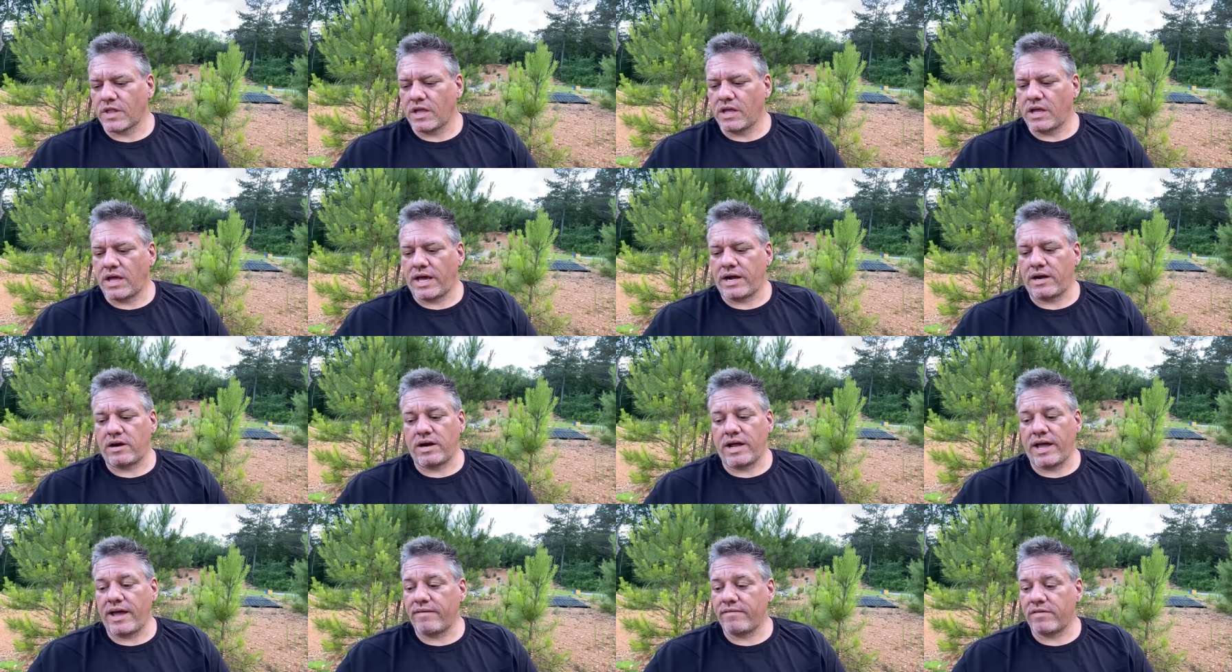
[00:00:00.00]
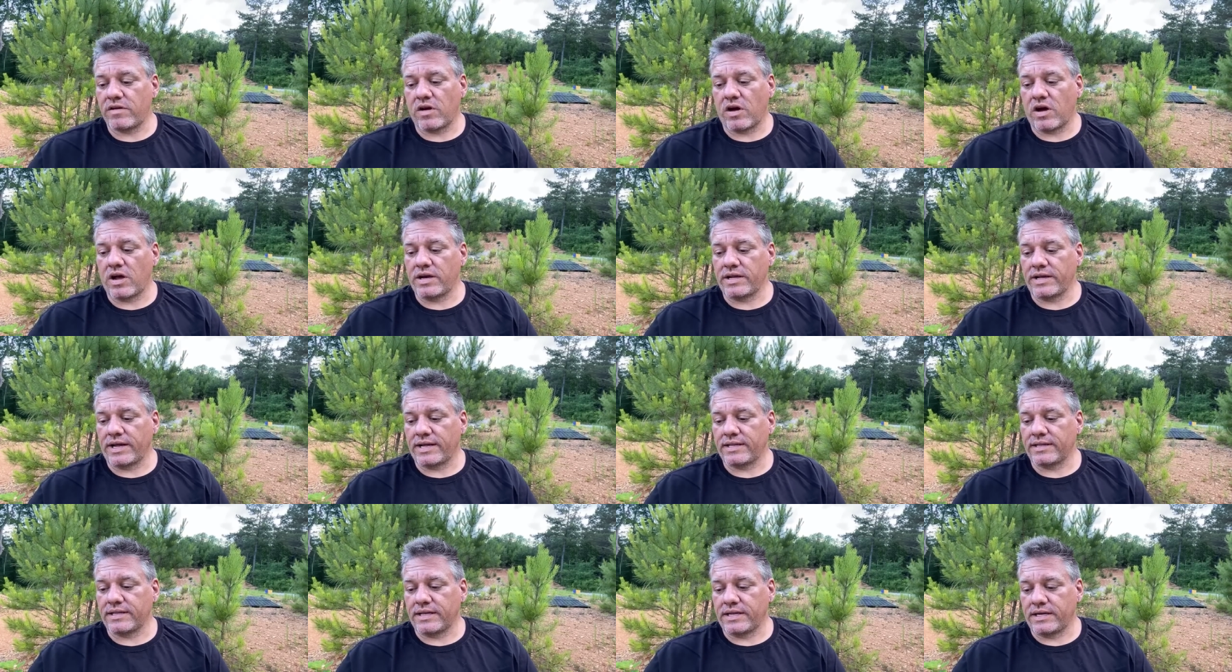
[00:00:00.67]
I don't have an awning
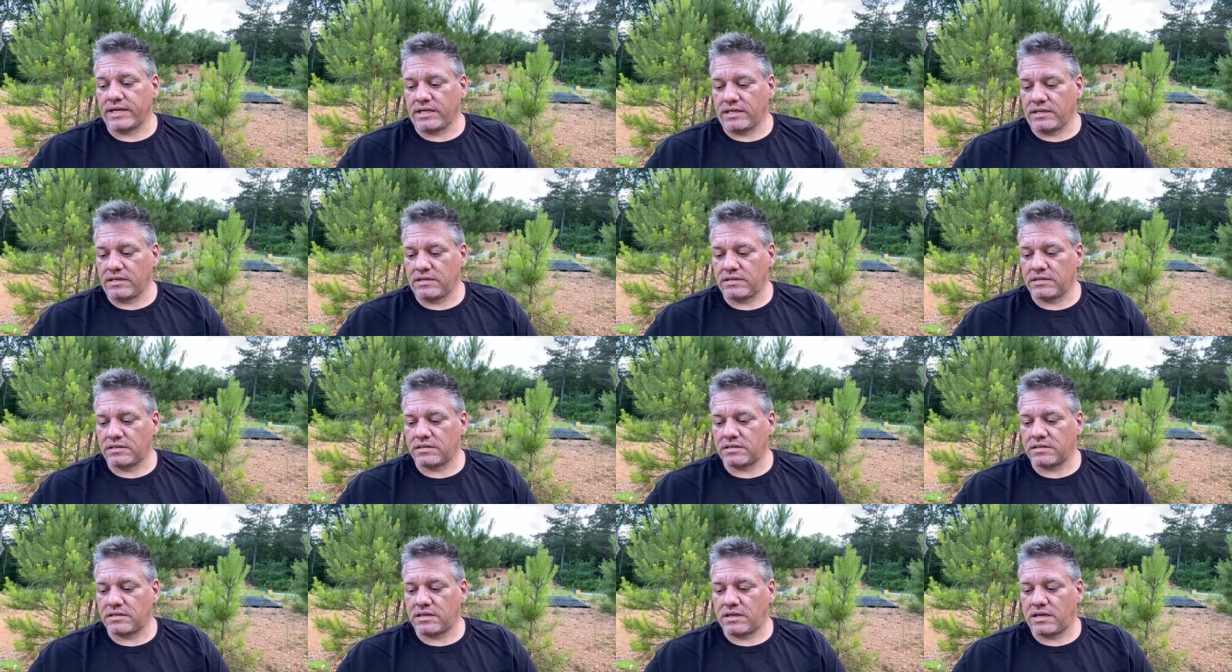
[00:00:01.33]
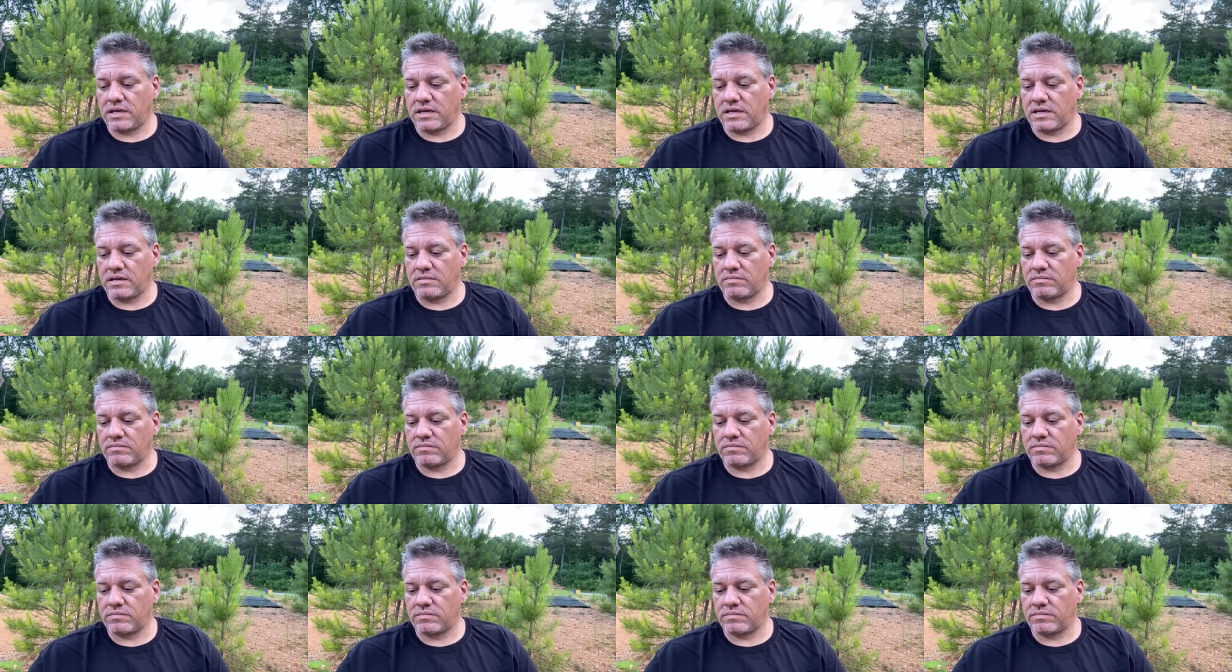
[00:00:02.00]
on Lenny.
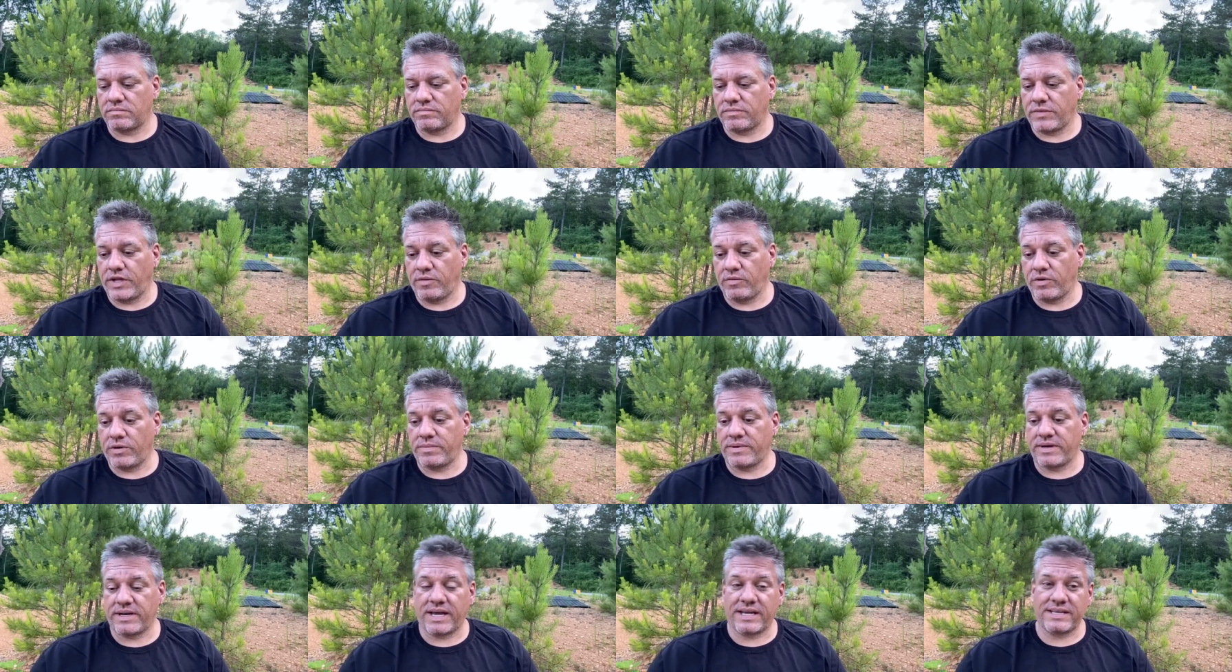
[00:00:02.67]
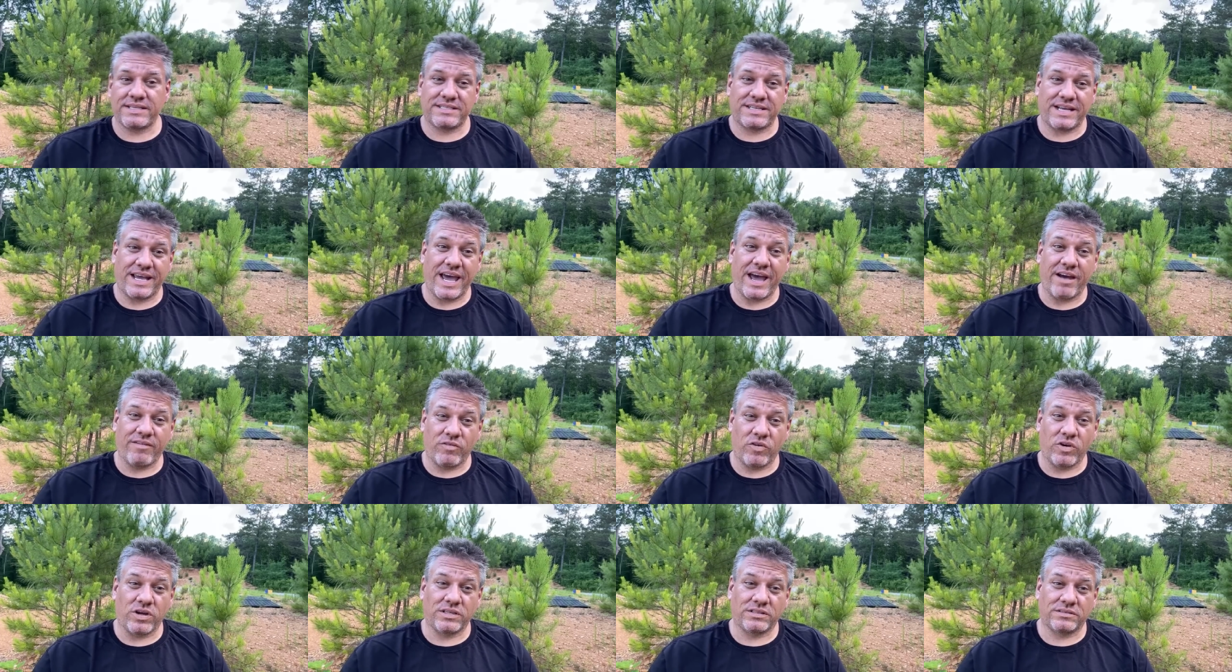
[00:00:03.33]
It would be nice to
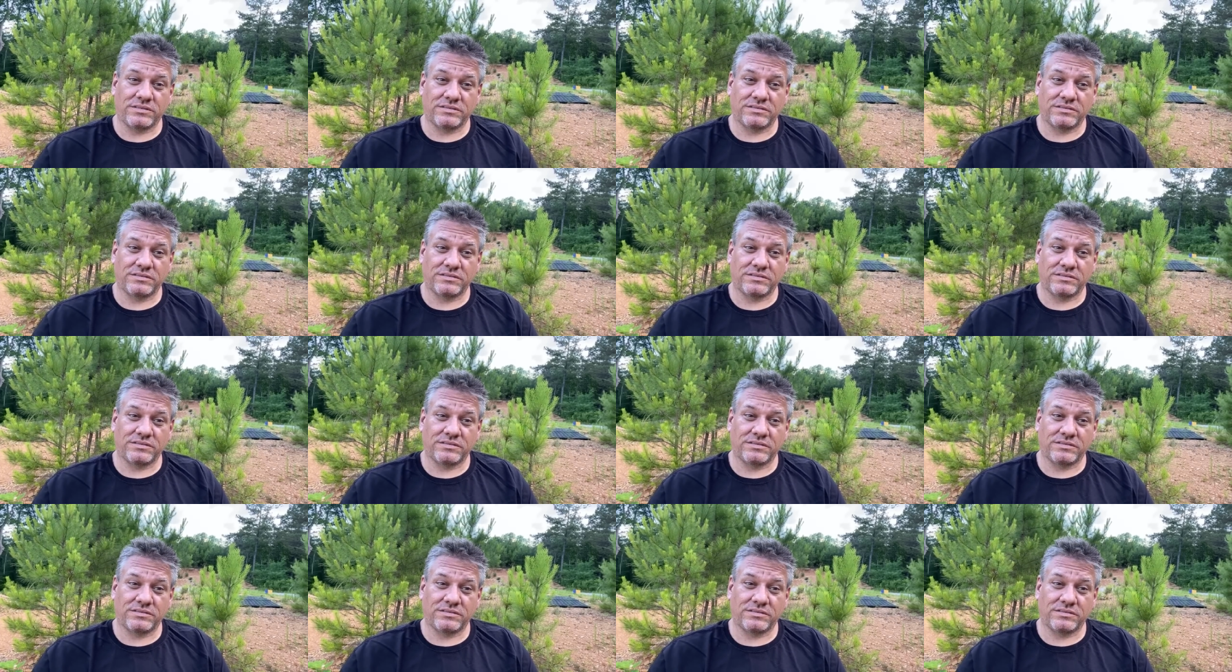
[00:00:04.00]
have one.